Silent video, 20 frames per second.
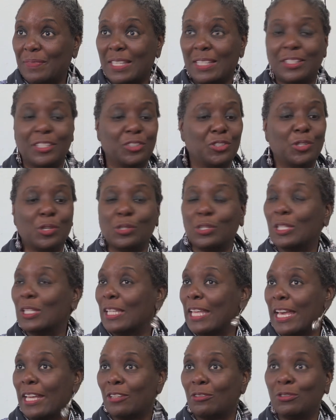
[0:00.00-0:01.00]
There's no
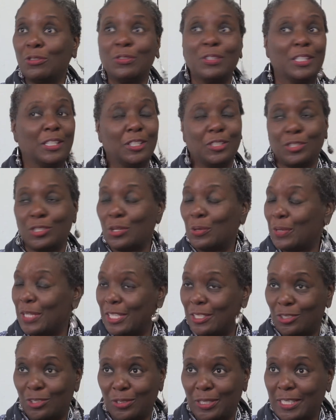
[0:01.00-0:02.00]
collateral, there's no
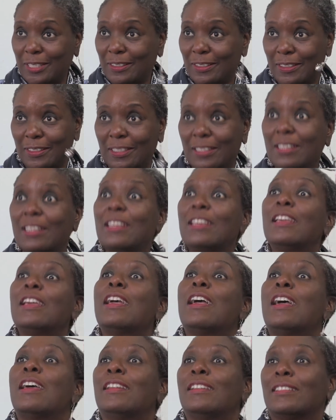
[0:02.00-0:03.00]
interest,
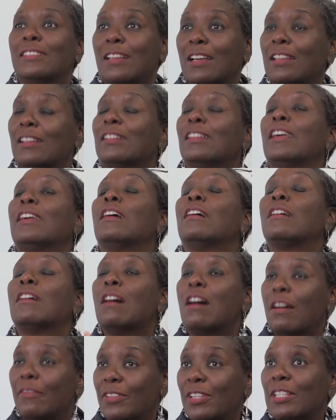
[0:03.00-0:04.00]
and it's kind of like a
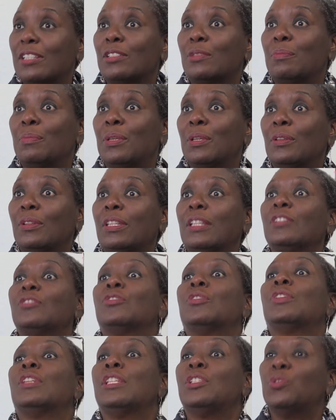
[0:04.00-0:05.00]
confidence building
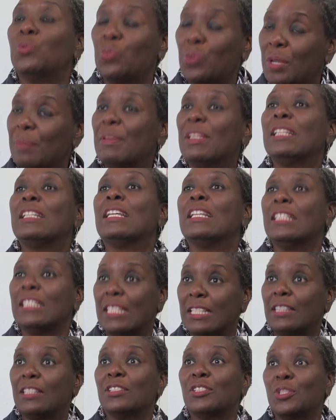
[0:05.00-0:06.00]
so these women can
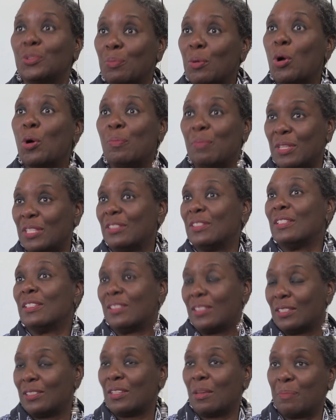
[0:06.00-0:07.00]
get their small
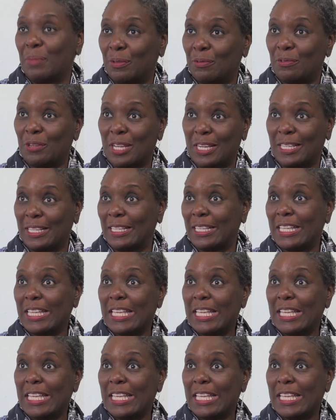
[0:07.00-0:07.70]
businesses up and running.